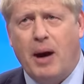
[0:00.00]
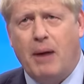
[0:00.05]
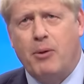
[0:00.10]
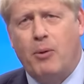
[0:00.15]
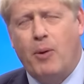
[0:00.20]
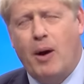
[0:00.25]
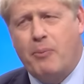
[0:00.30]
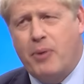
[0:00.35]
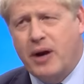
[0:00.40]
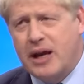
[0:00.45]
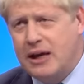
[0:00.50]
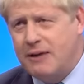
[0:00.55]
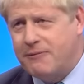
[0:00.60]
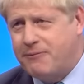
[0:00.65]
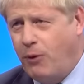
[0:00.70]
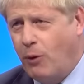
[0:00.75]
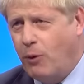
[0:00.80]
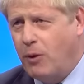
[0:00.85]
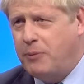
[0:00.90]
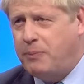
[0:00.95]
but we're bringing it
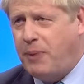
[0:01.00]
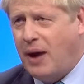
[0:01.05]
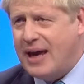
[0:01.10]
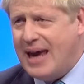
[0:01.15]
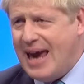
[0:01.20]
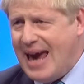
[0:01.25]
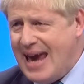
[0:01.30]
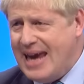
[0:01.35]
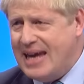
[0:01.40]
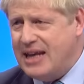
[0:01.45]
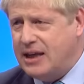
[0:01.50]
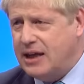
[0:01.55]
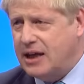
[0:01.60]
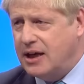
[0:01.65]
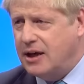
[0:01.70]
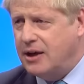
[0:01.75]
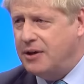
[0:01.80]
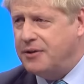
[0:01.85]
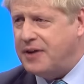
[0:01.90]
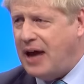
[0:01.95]
forward by eight
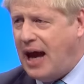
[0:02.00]
years,